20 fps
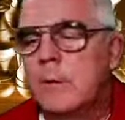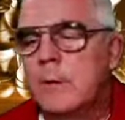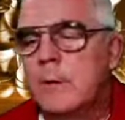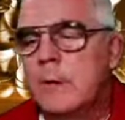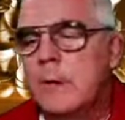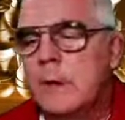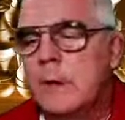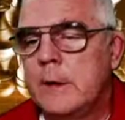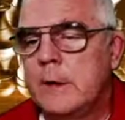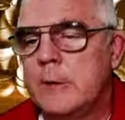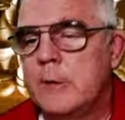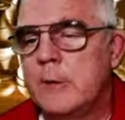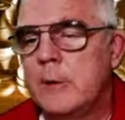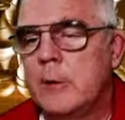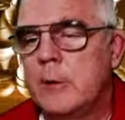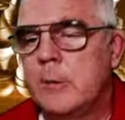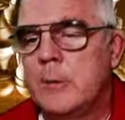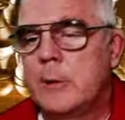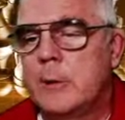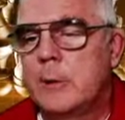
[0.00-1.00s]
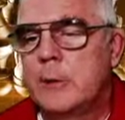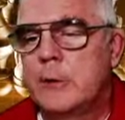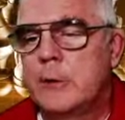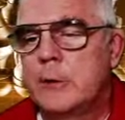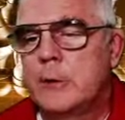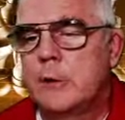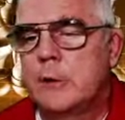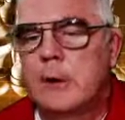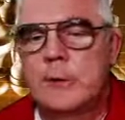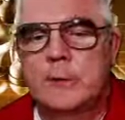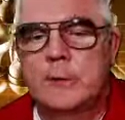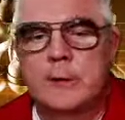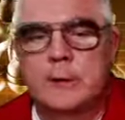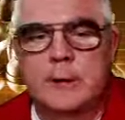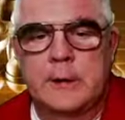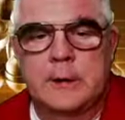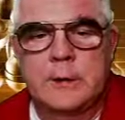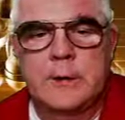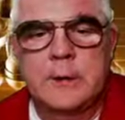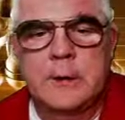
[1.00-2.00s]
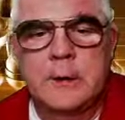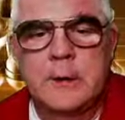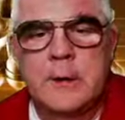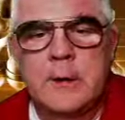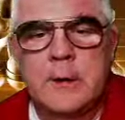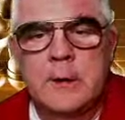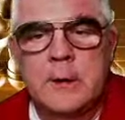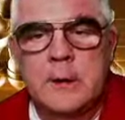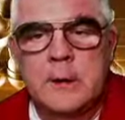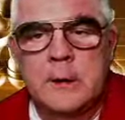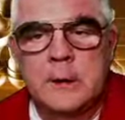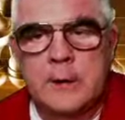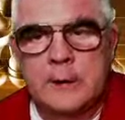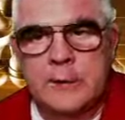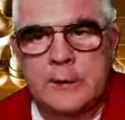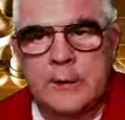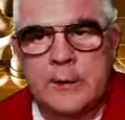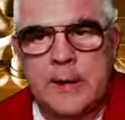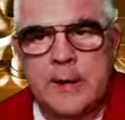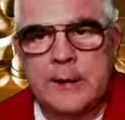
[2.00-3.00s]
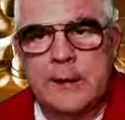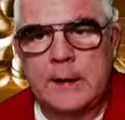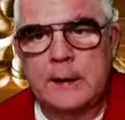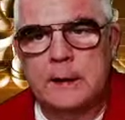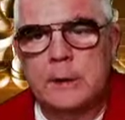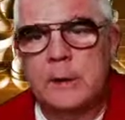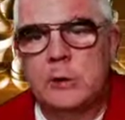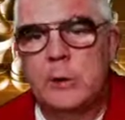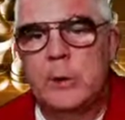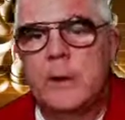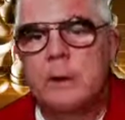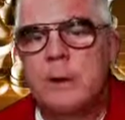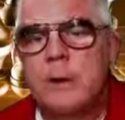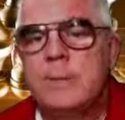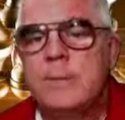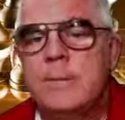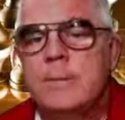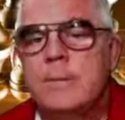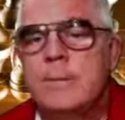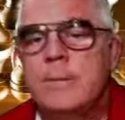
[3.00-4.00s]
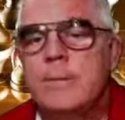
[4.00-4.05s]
The knight still moves to D6, attacking the queen,